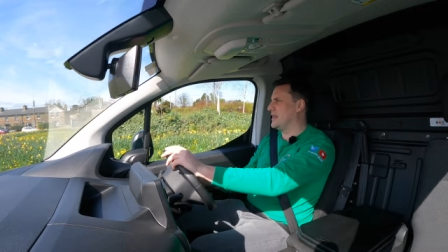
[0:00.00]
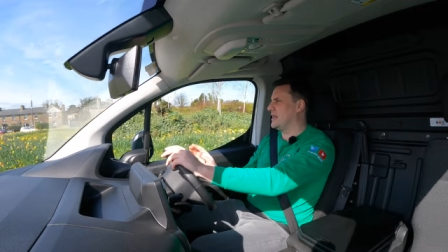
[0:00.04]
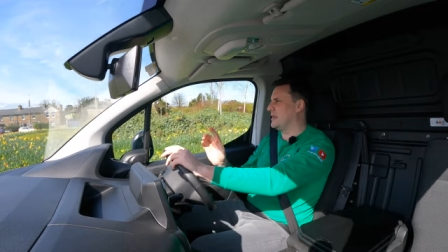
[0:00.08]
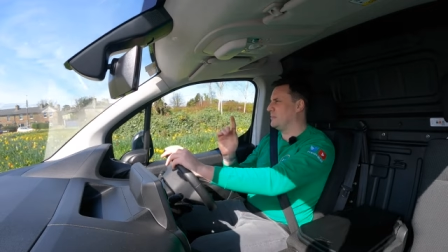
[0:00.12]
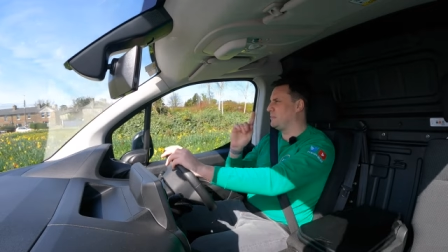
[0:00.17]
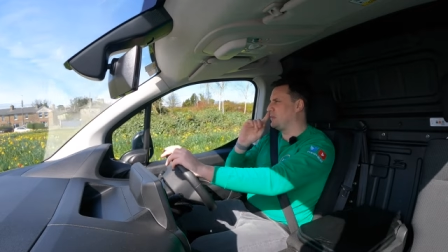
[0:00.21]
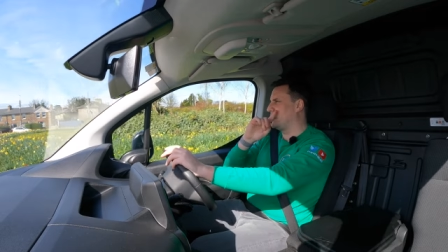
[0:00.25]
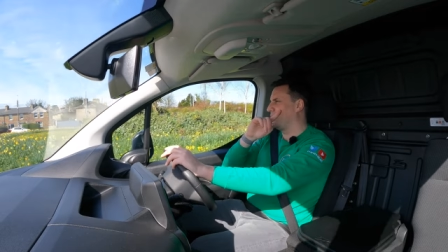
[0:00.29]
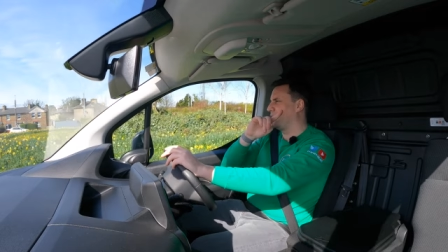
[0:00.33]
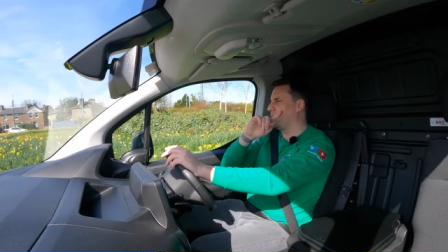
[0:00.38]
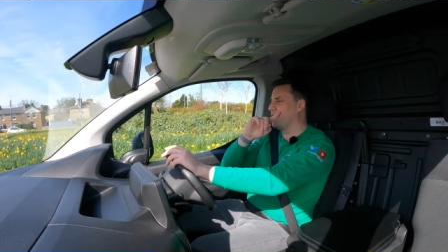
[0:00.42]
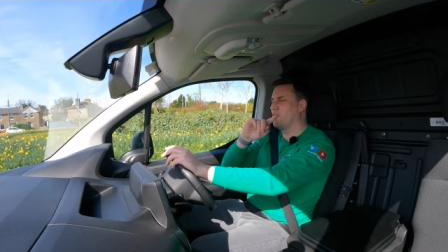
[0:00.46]
I'll
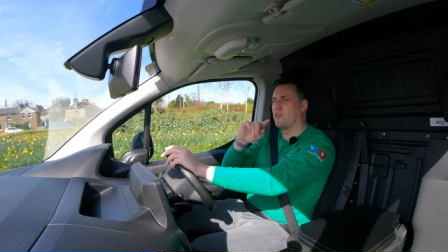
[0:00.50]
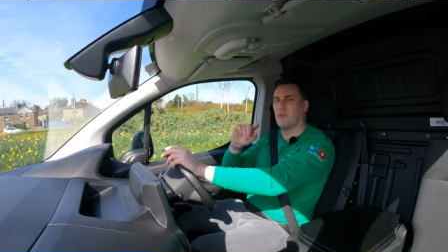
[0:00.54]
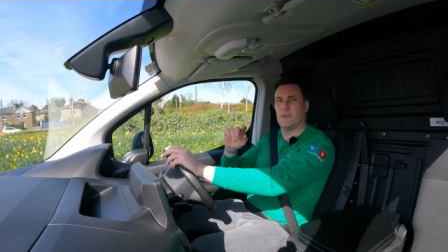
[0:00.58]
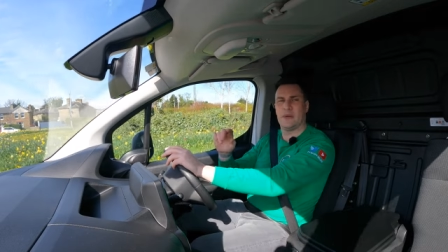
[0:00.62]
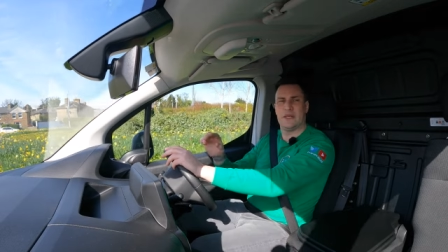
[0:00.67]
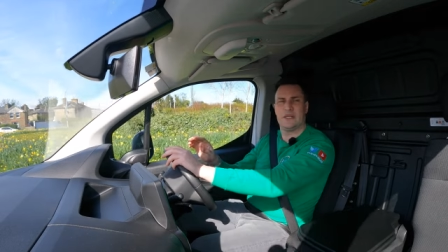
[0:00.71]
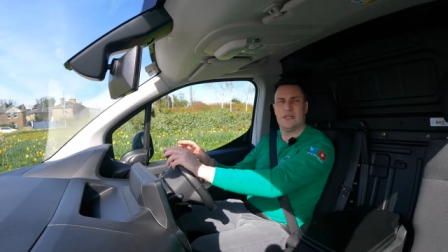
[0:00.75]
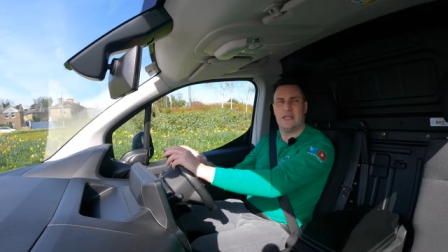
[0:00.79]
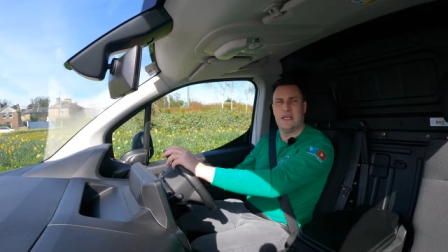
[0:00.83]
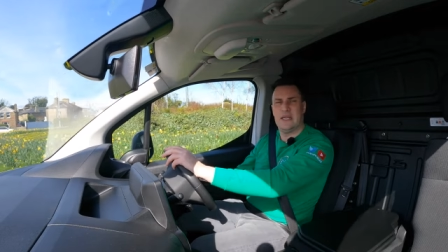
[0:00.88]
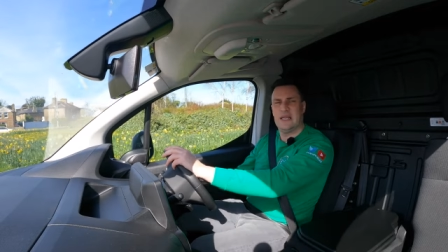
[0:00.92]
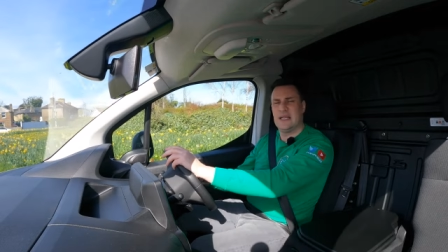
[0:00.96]
put it over
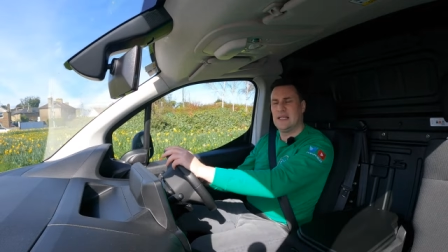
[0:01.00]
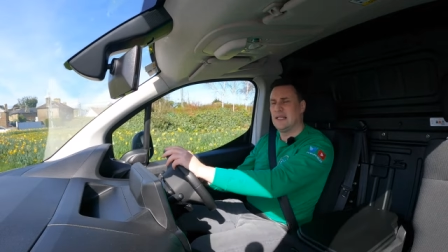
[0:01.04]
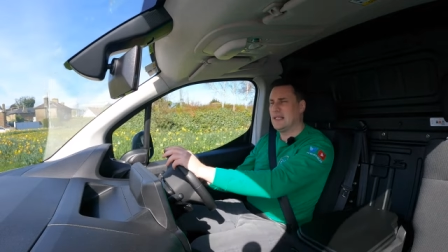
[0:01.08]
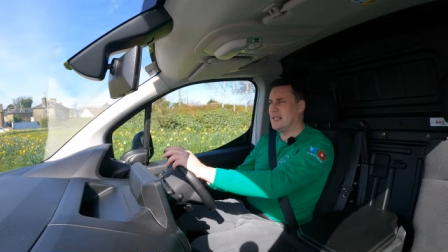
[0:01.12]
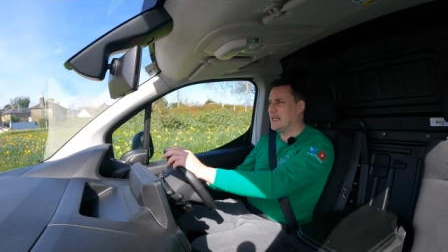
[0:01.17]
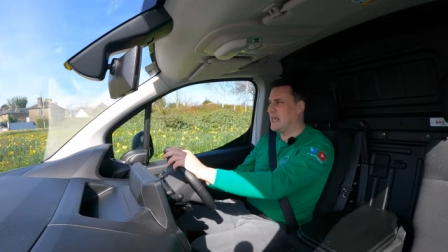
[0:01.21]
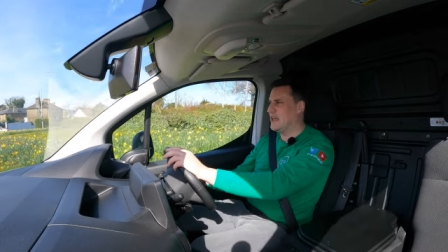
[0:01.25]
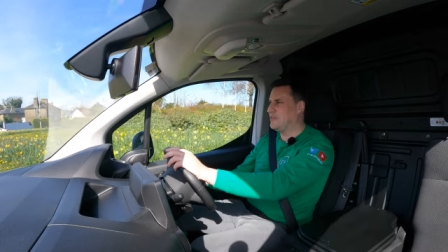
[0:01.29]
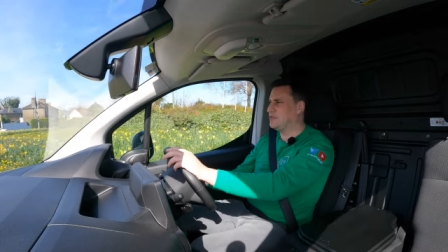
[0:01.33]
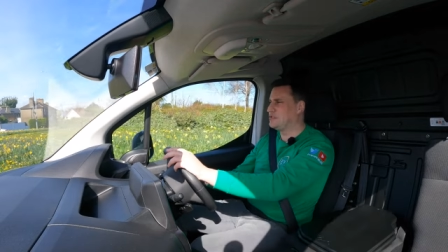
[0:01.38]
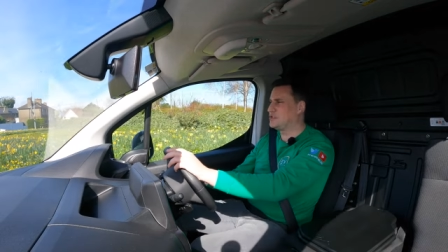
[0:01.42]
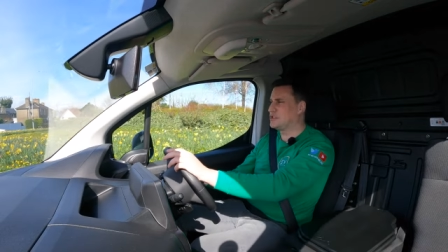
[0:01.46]
my
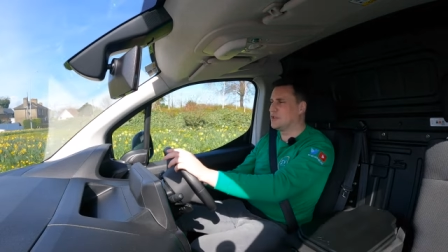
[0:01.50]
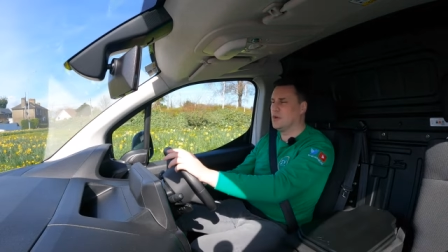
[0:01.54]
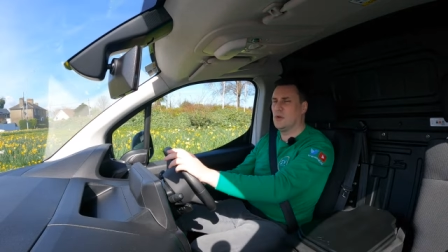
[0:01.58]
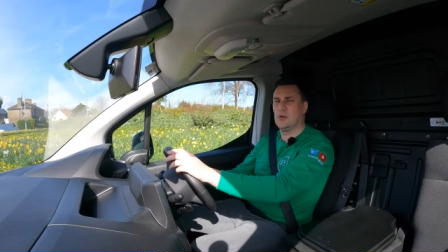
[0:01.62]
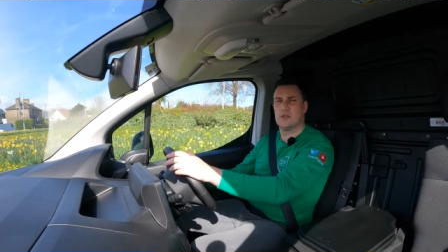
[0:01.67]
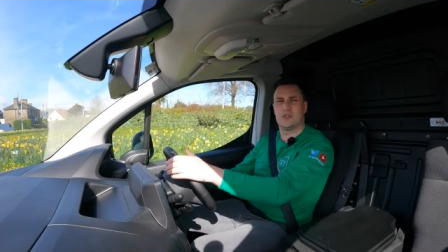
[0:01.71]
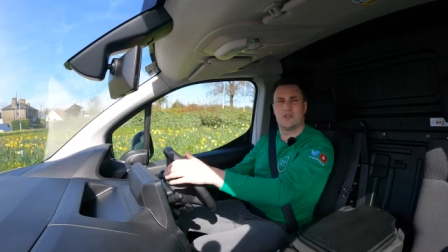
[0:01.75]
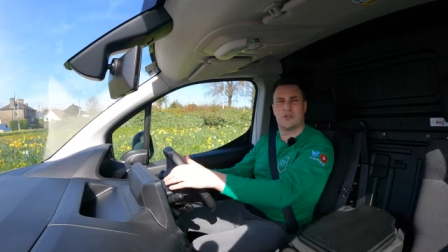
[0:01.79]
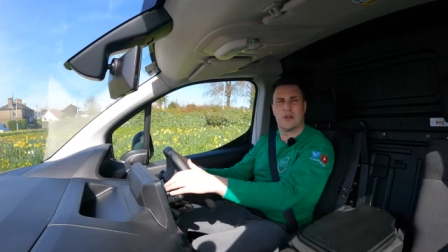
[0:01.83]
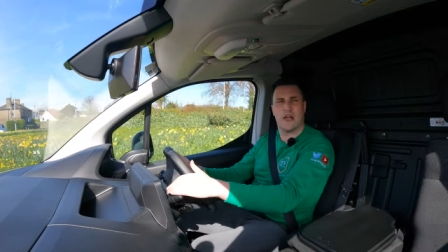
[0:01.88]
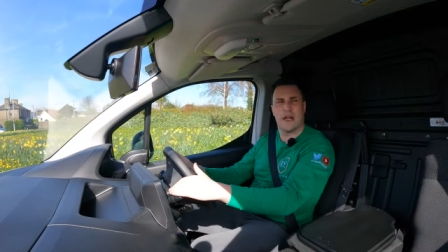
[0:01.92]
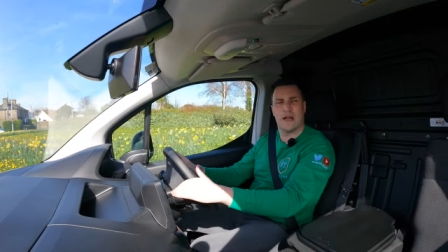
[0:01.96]
left
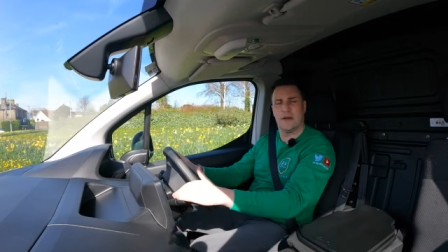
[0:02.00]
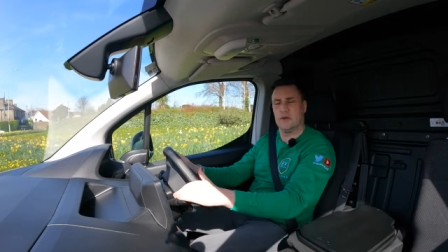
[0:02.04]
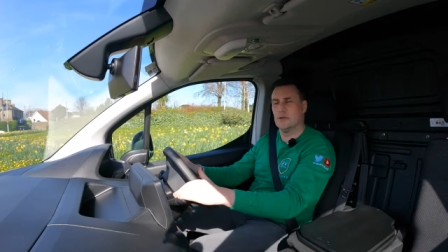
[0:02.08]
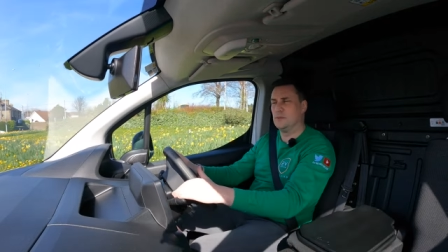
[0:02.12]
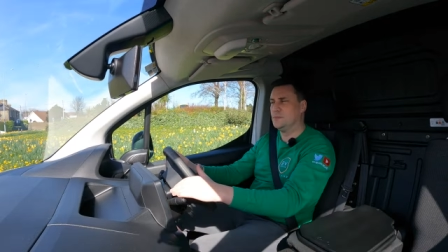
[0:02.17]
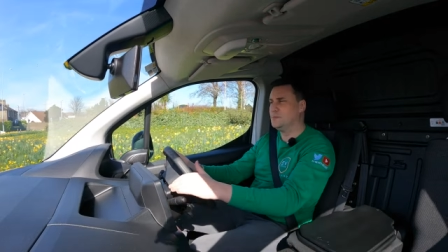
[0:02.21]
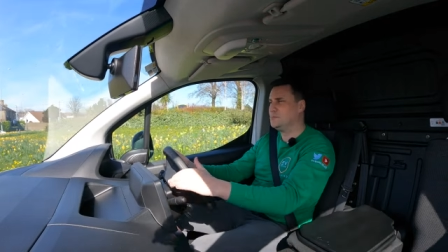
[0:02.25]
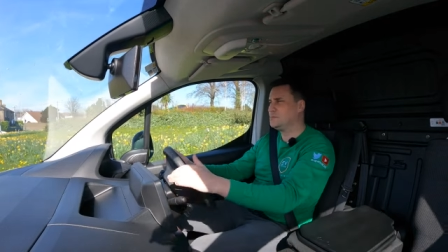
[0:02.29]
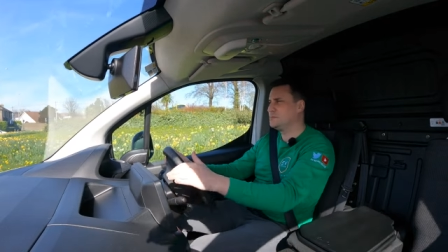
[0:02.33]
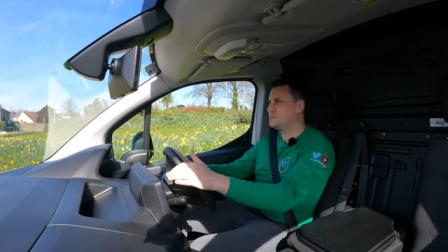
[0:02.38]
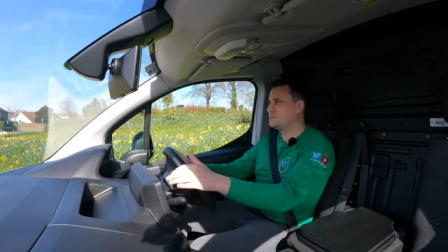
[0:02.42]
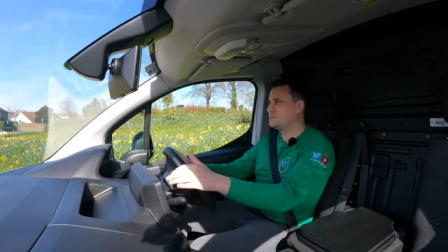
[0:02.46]
shoulder now,